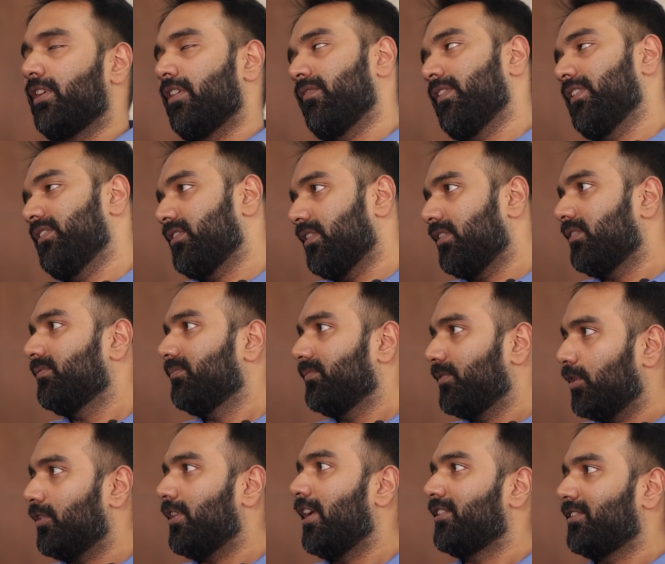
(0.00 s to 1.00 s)
their visa.
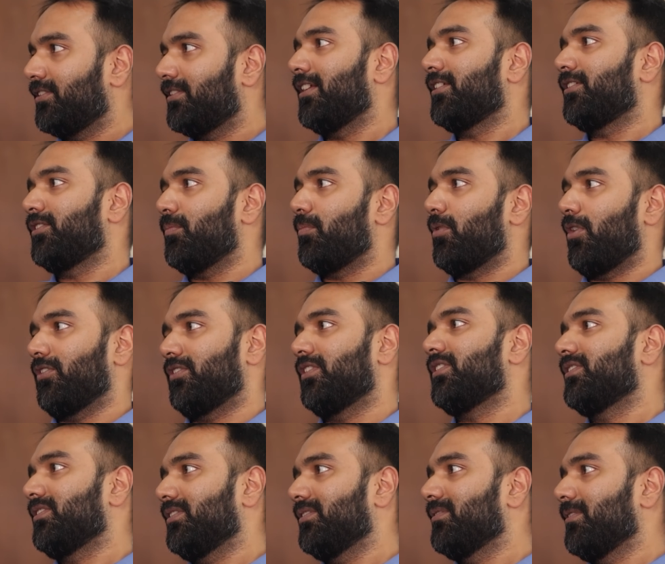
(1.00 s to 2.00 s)
So that's the
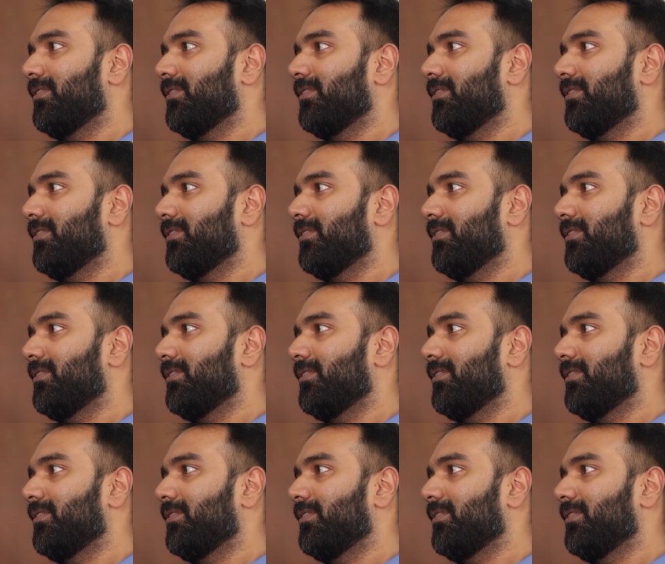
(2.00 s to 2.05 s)
process.